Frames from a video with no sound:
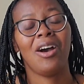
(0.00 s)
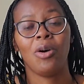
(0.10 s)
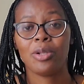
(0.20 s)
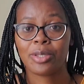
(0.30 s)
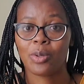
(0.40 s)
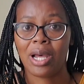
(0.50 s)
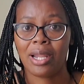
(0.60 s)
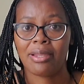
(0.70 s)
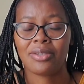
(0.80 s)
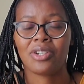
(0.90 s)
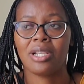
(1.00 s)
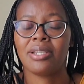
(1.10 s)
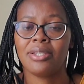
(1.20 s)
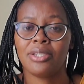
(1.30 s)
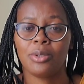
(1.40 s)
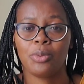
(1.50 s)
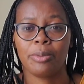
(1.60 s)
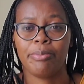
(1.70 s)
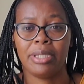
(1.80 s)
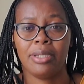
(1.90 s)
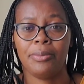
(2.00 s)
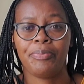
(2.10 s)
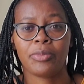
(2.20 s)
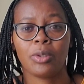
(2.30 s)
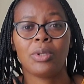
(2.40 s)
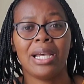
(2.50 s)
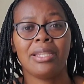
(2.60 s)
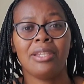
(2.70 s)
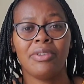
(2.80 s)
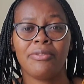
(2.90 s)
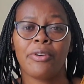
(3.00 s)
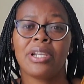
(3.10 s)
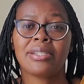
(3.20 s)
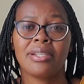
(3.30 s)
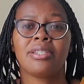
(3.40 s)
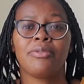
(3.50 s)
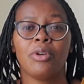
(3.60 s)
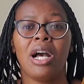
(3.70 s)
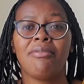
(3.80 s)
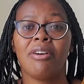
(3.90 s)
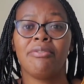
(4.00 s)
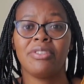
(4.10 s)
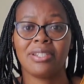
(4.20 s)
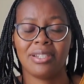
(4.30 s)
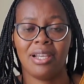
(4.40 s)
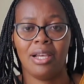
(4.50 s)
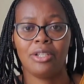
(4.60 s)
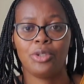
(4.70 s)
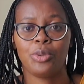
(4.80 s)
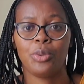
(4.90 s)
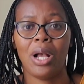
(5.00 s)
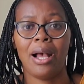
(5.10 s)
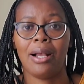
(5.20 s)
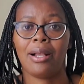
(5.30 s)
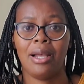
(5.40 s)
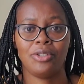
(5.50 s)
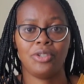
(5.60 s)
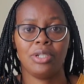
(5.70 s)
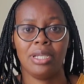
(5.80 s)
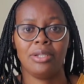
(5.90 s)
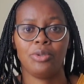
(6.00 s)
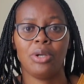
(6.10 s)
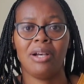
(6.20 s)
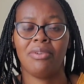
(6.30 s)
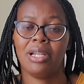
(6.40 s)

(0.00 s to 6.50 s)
Also, another strategy will be, you can even, for instance, if you have a visa to a country and you have a